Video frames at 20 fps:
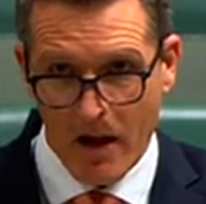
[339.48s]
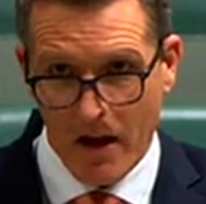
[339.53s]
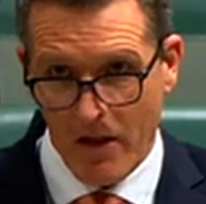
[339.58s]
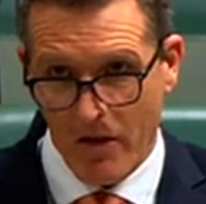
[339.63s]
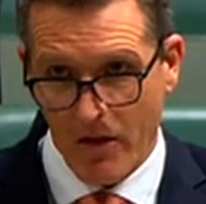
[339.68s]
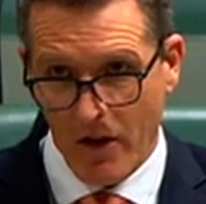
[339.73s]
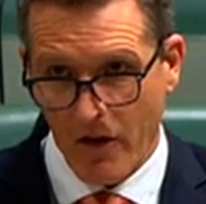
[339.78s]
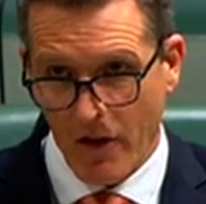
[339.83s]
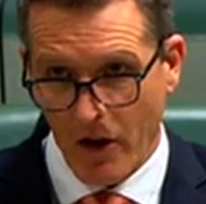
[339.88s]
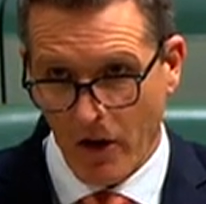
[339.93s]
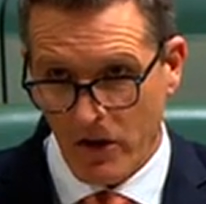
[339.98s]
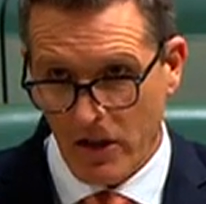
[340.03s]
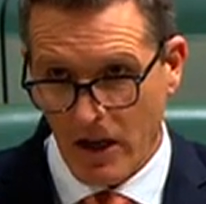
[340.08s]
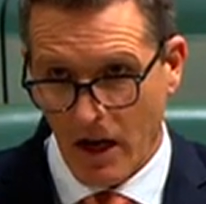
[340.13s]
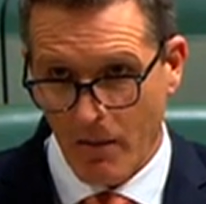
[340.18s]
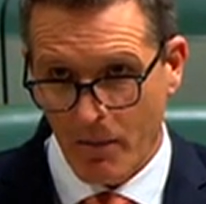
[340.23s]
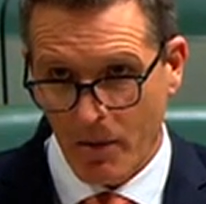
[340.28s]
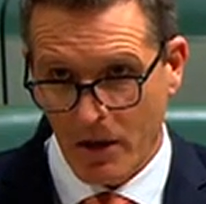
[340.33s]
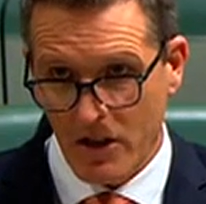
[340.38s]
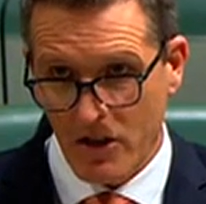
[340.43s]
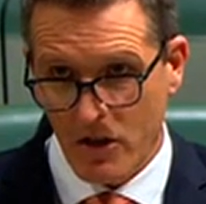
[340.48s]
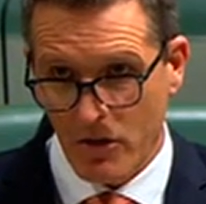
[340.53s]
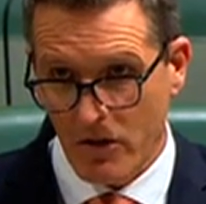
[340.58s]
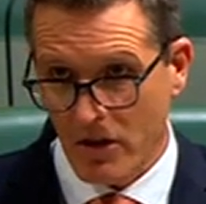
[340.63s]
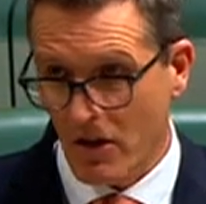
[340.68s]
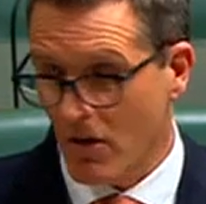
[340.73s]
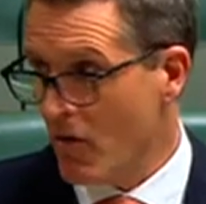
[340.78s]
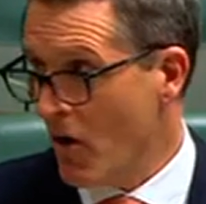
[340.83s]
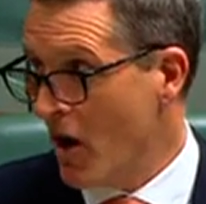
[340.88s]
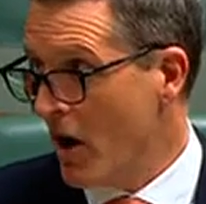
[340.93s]
that those companies doing
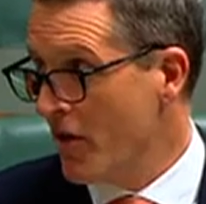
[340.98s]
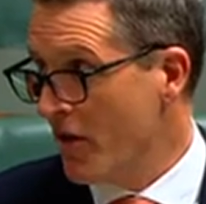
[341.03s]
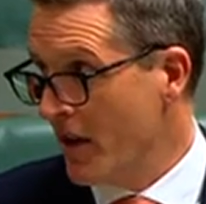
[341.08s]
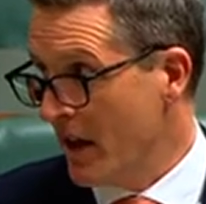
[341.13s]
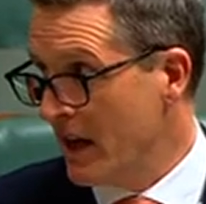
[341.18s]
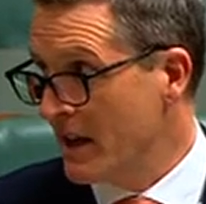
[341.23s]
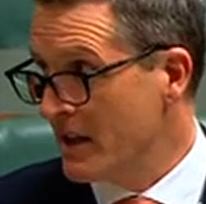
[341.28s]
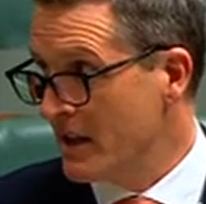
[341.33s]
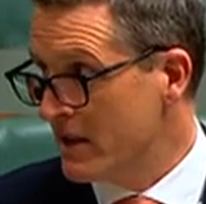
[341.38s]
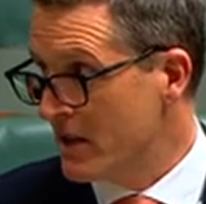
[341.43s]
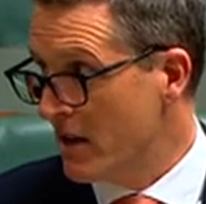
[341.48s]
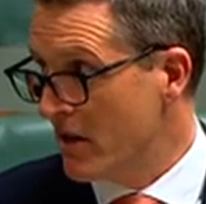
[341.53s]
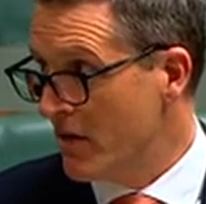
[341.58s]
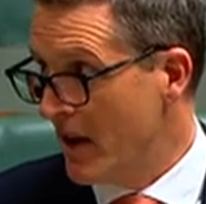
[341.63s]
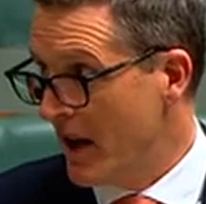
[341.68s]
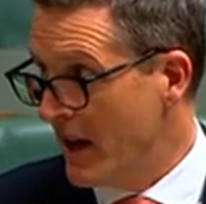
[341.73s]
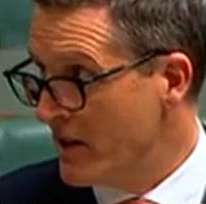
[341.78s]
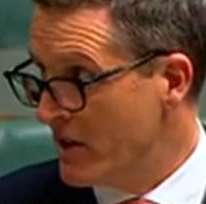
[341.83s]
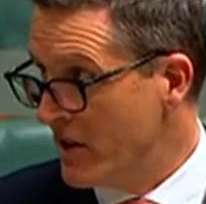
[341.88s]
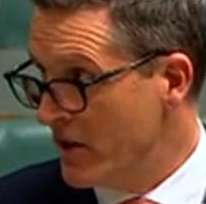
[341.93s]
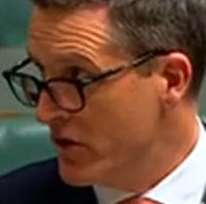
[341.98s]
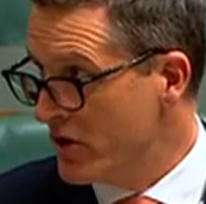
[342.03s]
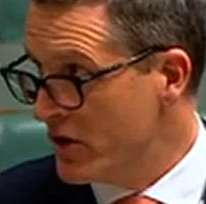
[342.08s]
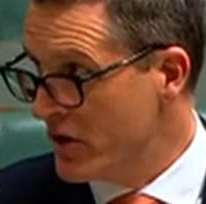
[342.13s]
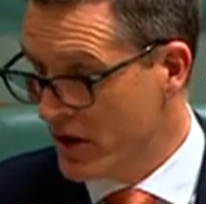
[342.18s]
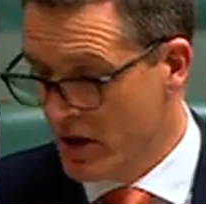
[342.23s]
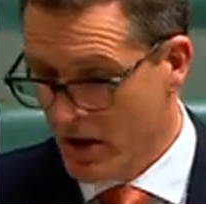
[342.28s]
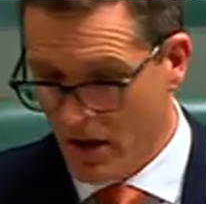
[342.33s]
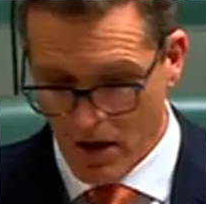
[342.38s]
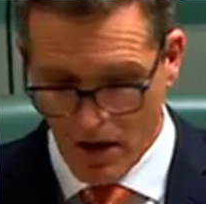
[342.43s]
the right thing are disadvantaged,
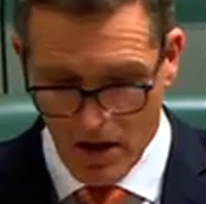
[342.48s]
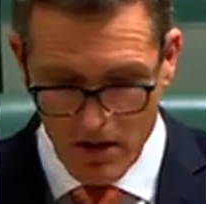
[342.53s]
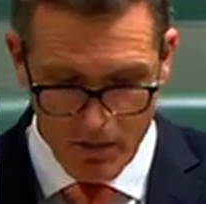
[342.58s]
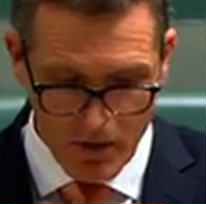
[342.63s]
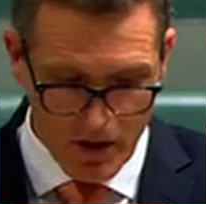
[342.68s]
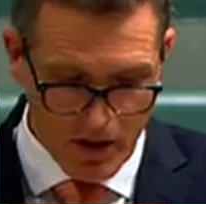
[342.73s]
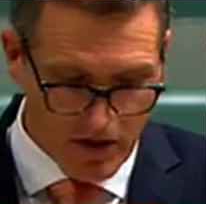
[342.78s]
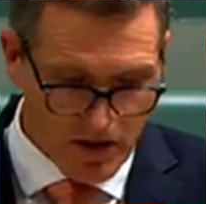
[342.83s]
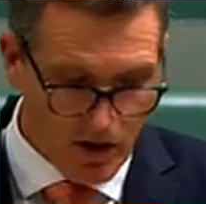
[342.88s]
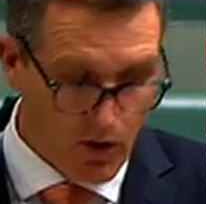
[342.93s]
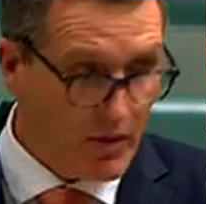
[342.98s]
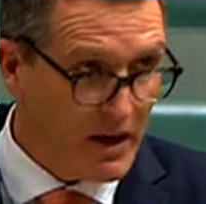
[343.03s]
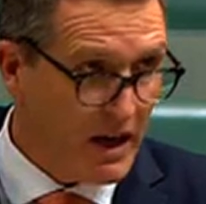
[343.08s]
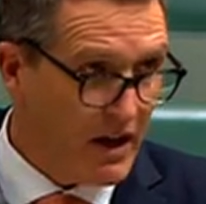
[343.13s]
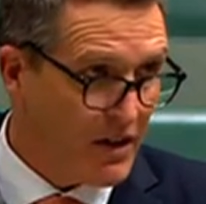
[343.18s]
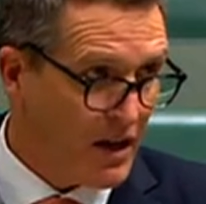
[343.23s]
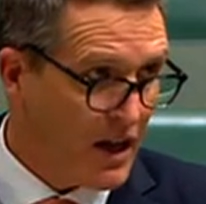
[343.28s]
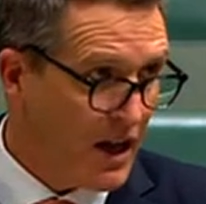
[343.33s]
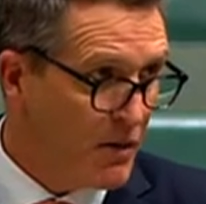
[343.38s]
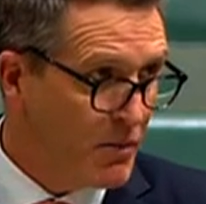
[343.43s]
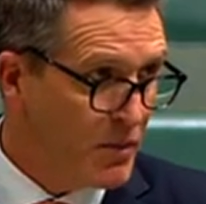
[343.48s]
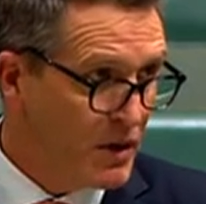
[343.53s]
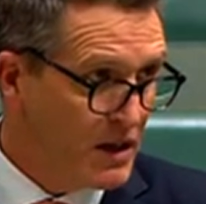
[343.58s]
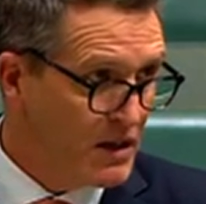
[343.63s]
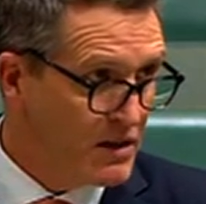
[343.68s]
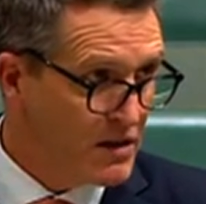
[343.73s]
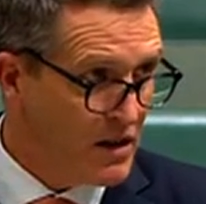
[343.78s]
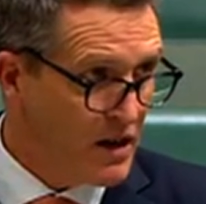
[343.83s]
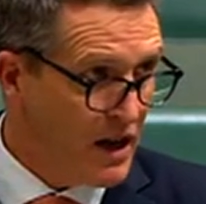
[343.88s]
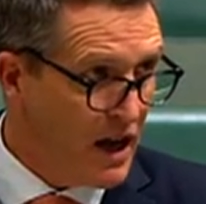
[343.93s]
because there'll be other
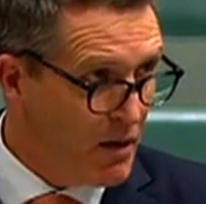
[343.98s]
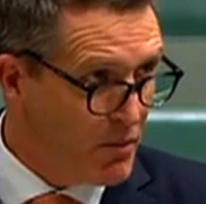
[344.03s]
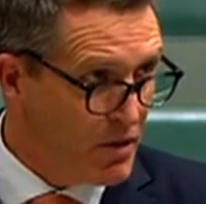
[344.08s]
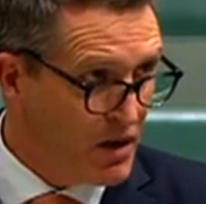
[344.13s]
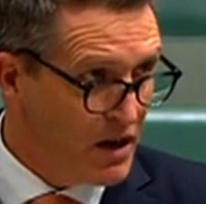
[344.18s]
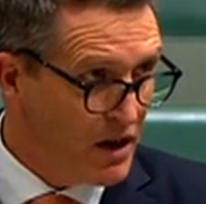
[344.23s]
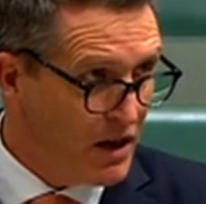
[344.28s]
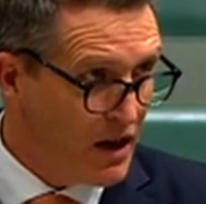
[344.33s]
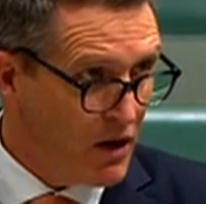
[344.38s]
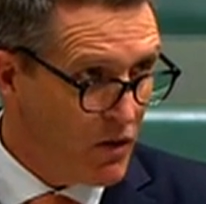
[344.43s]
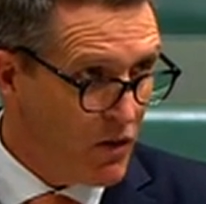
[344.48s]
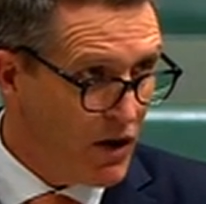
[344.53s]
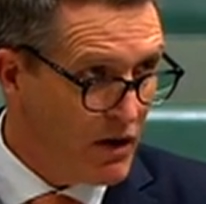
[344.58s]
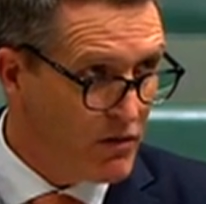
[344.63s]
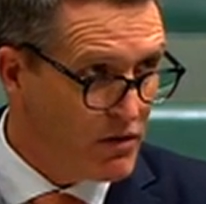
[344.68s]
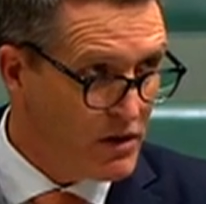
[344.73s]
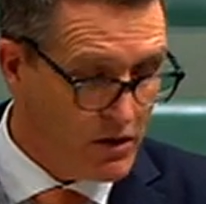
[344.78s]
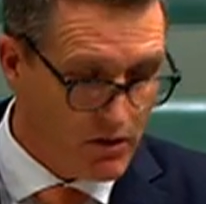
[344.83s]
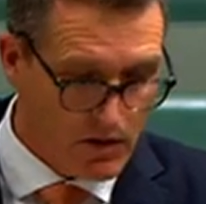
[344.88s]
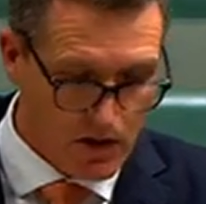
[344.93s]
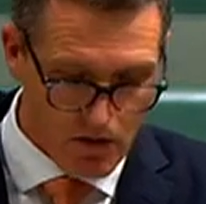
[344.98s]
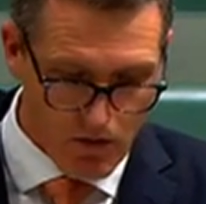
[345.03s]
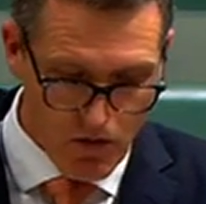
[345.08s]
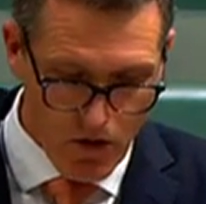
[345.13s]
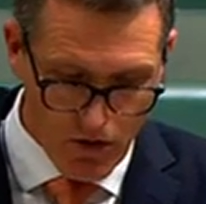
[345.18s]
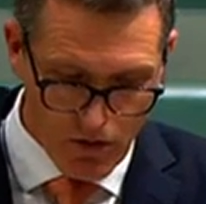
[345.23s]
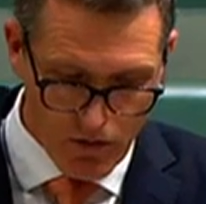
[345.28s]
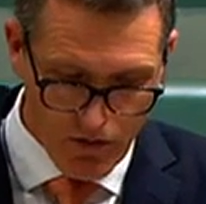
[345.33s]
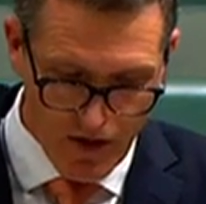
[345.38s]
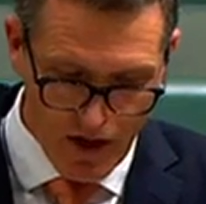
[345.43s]
companies that are happy to get away with doing the
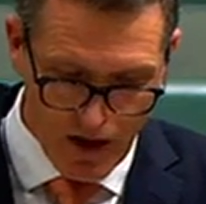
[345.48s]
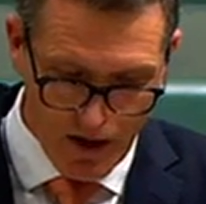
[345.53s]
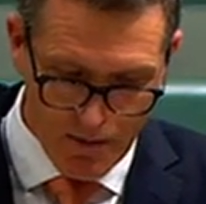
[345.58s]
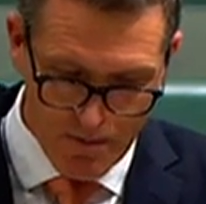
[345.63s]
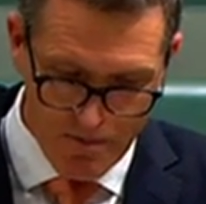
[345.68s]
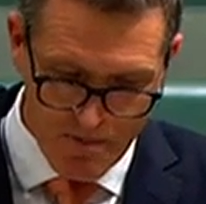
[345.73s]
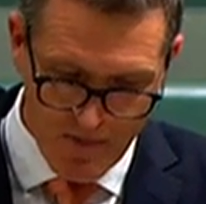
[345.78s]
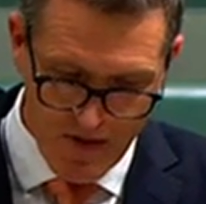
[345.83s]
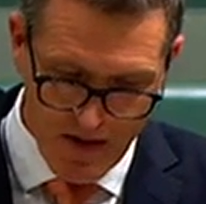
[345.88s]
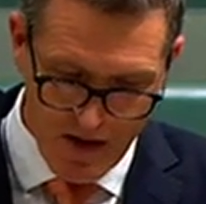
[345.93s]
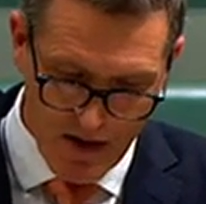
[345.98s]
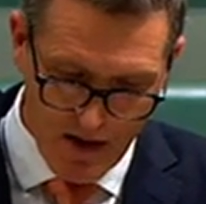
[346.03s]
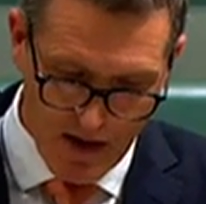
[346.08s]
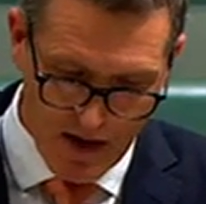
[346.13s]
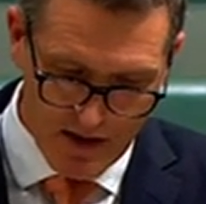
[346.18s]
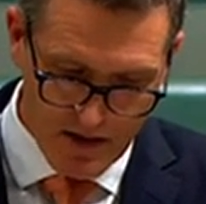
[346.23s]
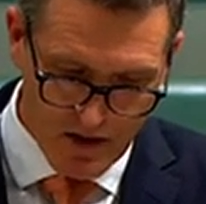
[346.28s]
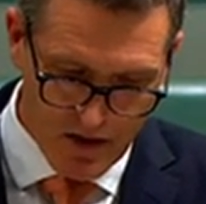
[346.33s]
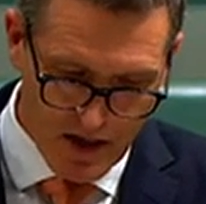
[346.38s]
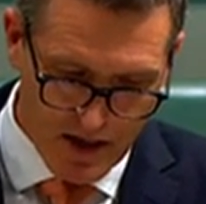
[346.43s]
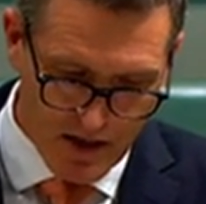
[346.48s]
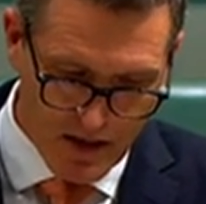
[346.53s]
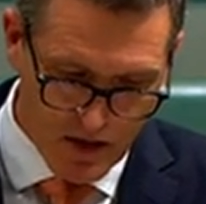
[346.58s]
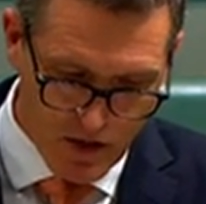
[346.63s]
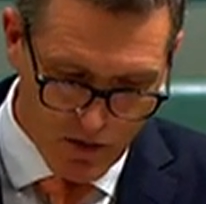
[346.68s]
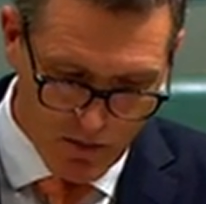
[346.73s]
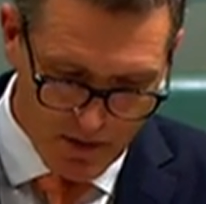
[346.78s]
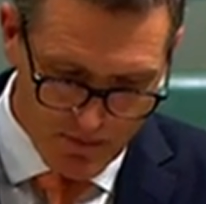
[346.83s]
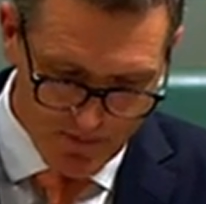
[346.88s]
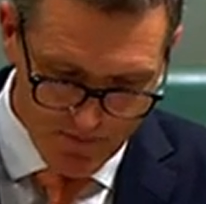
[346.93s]
wrong thing to their
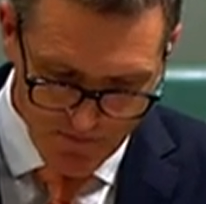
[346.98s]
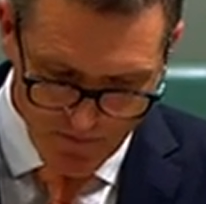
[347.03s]
detriment.